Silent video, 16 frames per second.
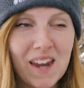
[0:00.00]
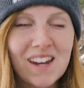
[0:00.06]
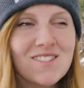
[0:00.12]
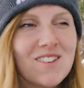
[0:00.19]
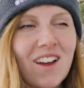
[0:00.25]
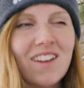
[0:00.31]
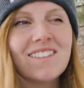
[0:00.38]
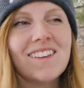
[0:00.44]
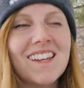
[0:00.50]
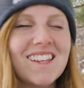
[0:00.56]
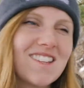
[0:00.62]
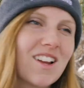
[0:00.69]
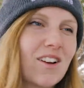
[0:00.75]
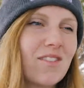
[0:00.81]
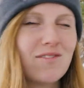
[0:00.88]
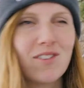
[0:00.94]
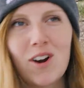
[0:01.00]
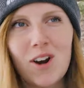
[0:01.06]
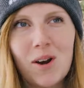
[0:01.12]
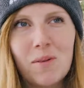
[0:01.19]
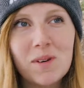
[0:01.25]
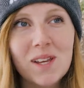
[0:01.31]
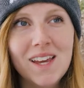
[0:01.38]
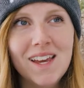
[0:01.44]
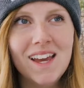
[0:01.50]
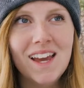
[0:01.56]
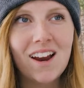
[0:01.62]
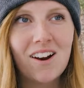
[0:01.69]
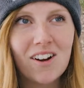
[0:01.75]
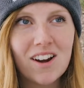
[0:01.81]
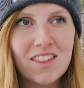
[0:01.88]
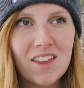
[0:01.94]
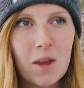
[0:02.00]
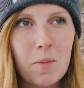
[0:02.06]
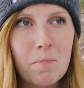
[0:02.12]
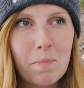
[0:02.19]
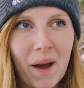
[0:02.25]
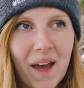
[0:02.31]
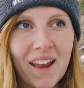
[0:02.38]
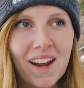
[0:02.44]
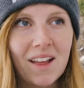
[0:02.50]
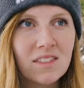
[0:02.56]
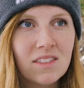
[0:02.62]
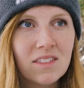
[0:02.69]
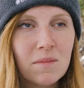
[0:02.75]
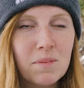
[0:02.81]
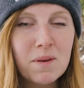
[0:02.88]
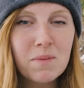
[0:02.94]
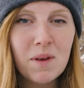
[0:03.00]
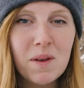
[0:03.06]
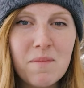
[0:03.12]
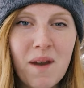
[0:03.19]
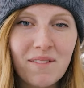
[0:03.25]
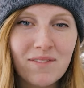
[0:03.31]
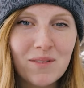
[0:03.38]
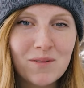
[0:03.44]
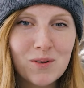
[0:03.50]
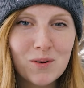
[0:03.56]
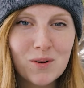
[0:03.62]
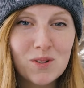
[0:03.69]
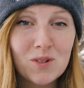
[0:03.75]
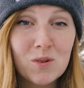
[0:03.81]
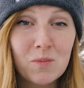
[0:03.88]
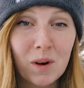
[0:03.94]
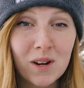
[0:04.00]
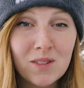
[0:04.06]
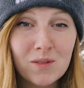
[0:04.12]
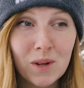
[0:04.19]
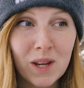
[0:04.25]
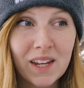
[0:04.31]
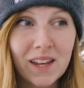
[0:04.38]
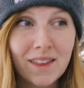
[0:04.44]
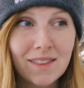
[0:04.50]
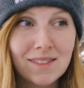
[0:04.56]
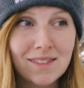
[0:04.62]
And it's not confirmed or anything, but the people I met from Tourism New Brunswick,